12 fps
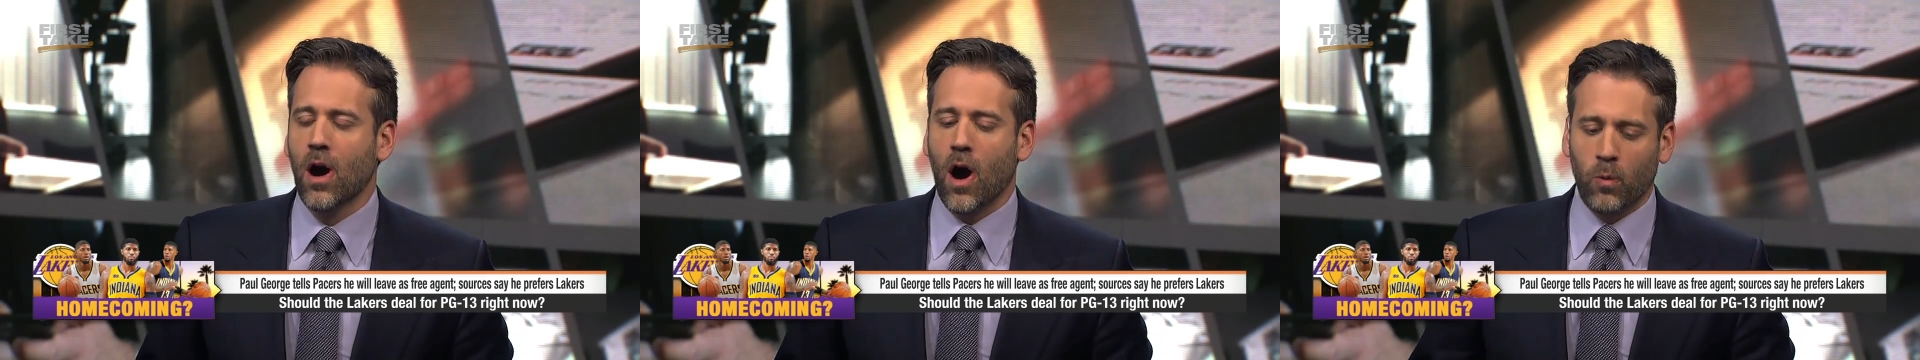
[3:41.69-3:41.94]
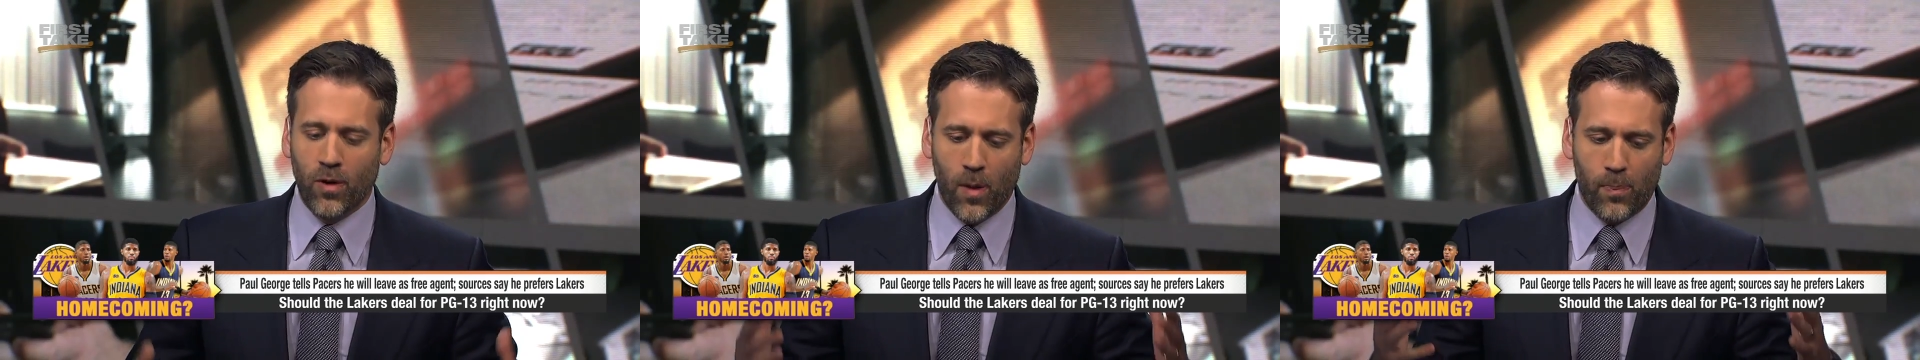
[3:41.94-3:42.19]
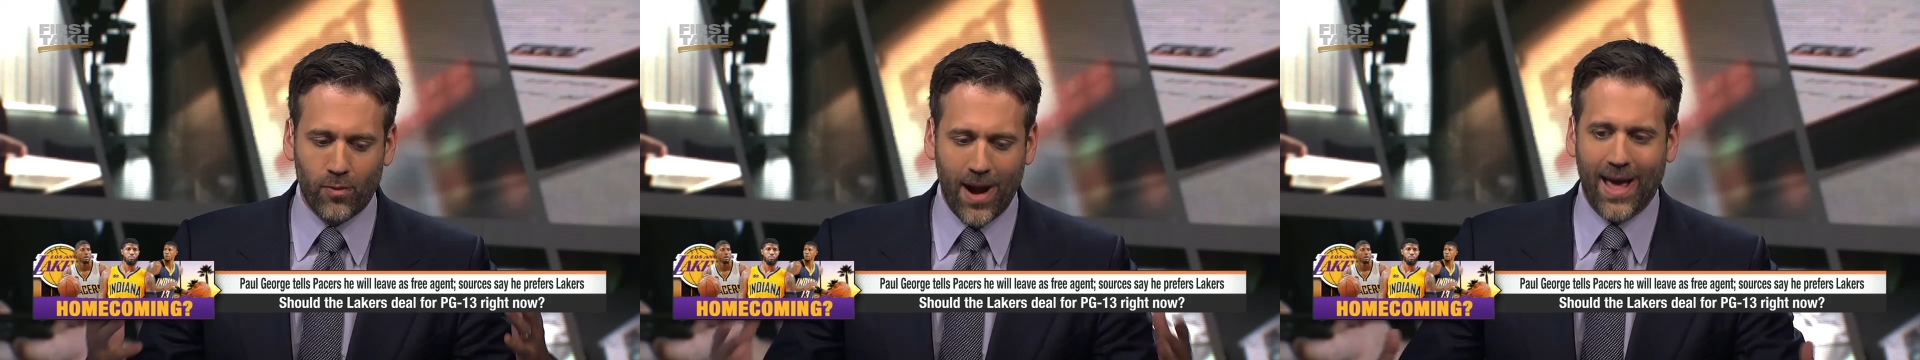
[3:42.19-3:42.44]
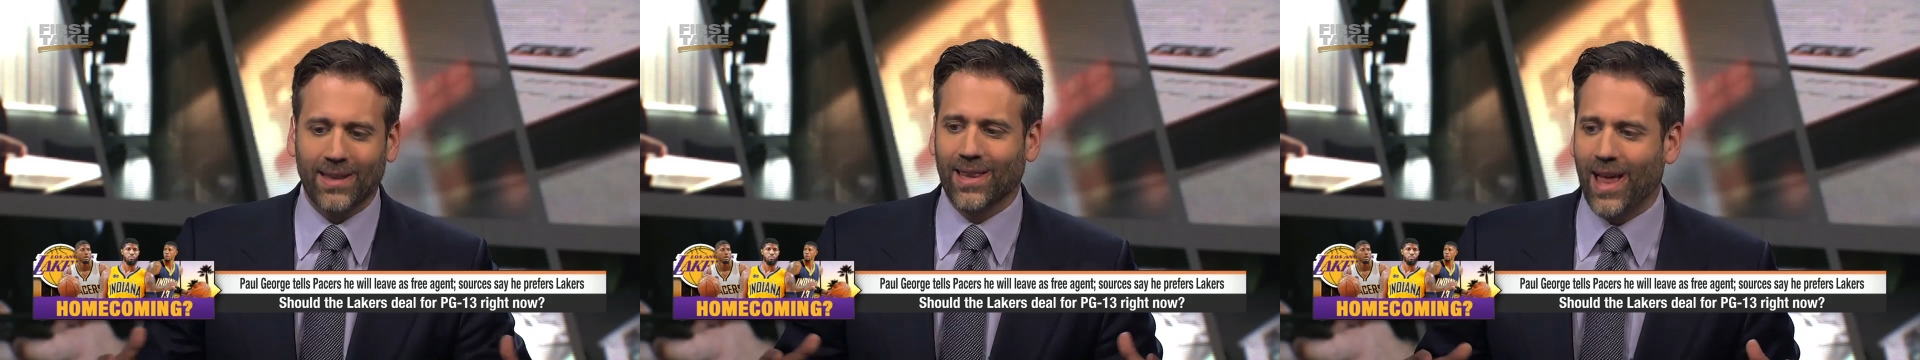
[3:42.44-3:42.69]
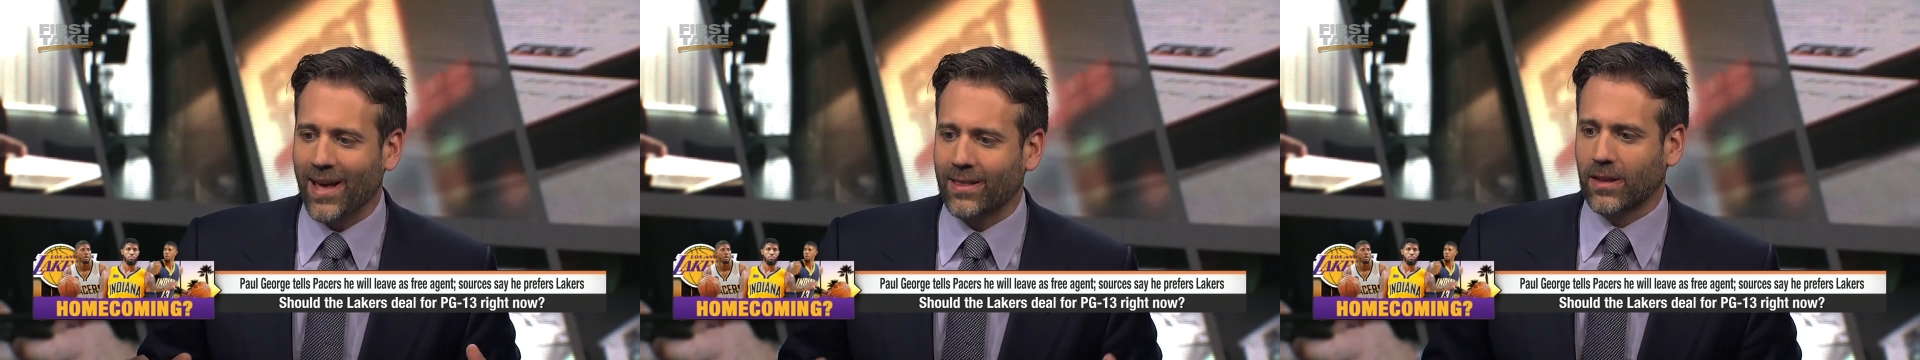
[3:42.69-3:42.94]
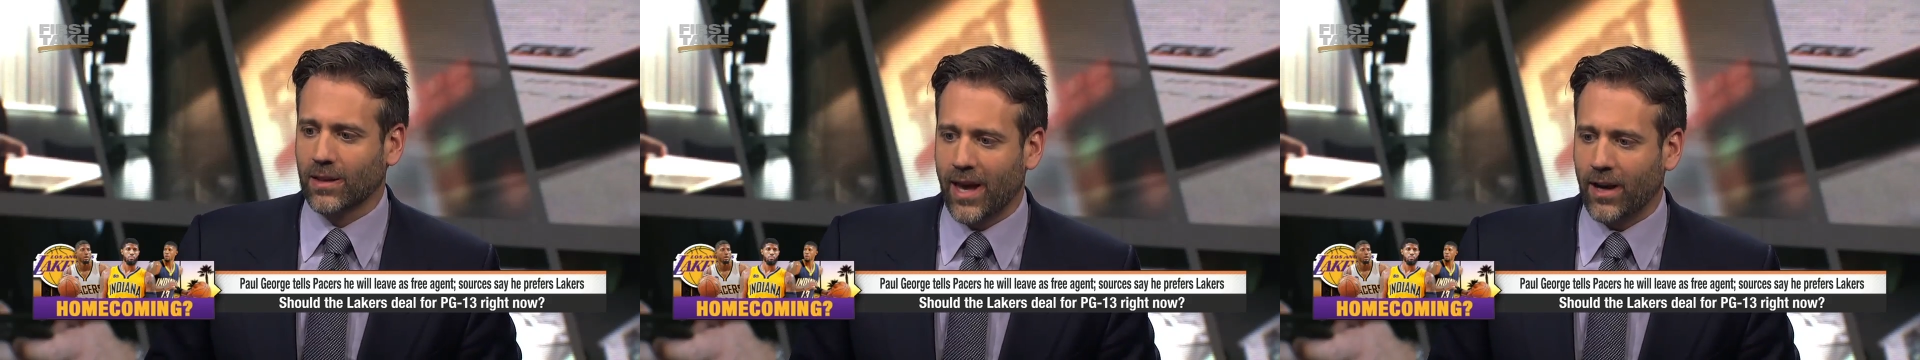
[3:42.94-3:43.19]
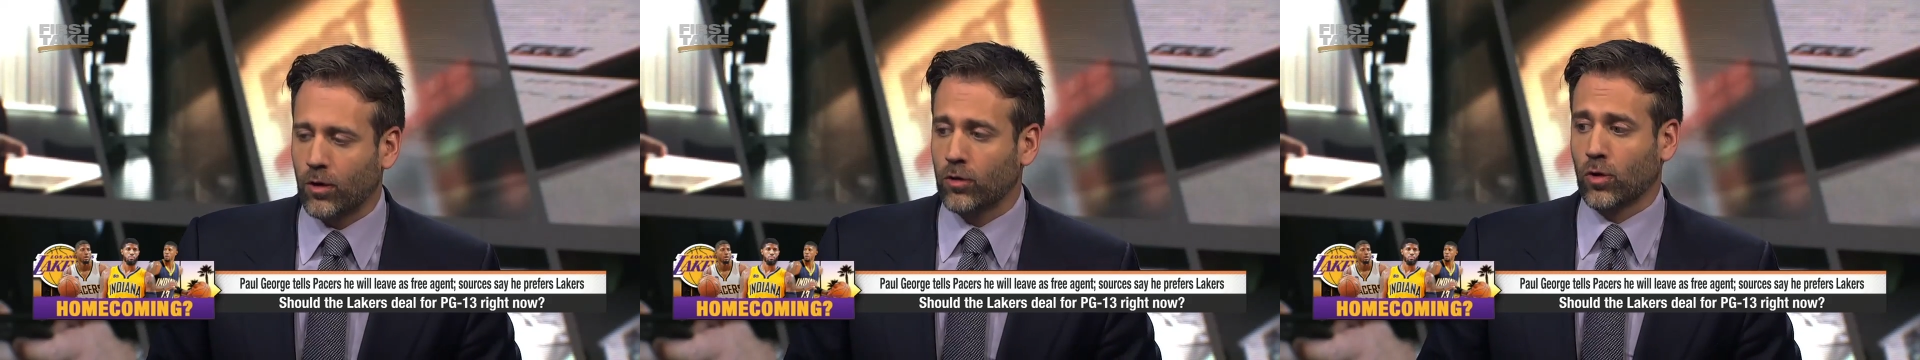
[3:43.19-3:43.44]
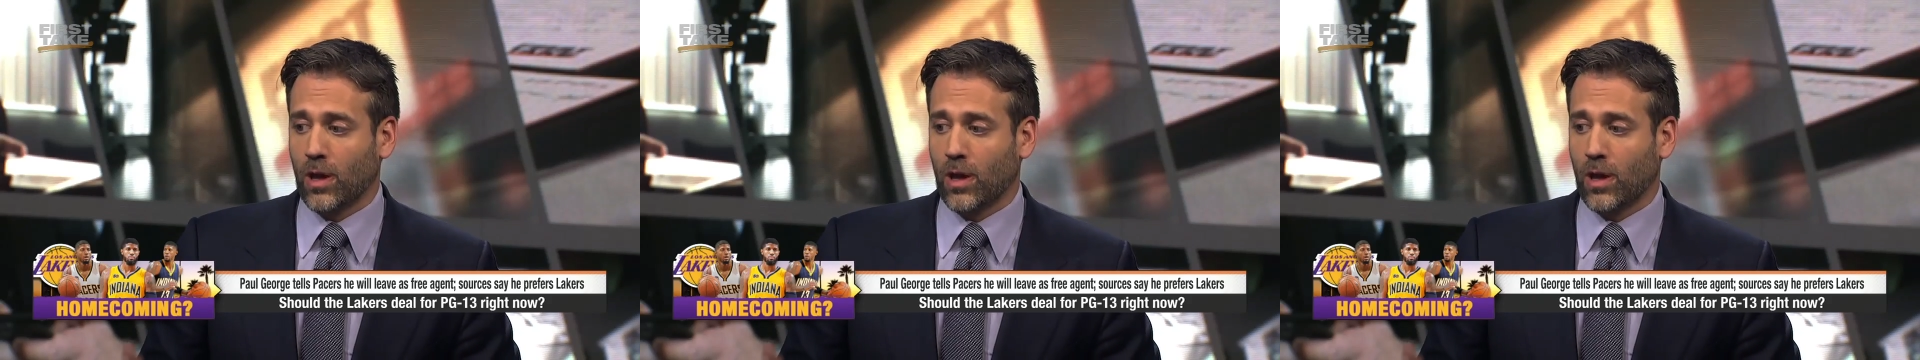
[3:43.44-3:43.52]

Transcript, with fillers: with a brand like the Lakers,